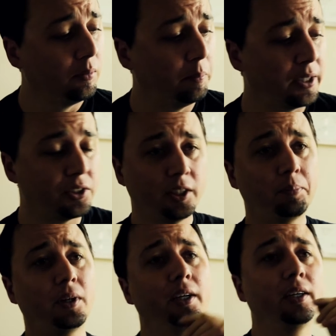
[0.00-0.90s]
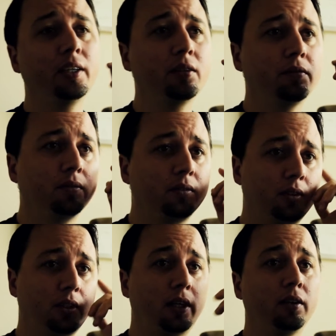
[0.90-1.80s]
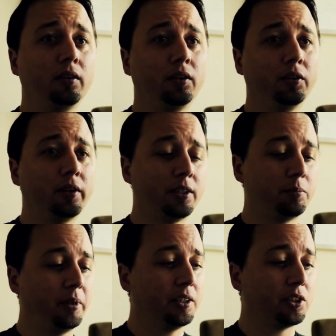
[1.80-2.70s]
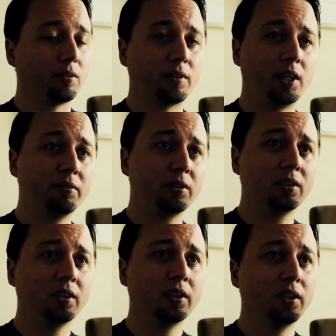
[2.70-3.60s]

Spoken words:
Best tip I can give? As being a survivor,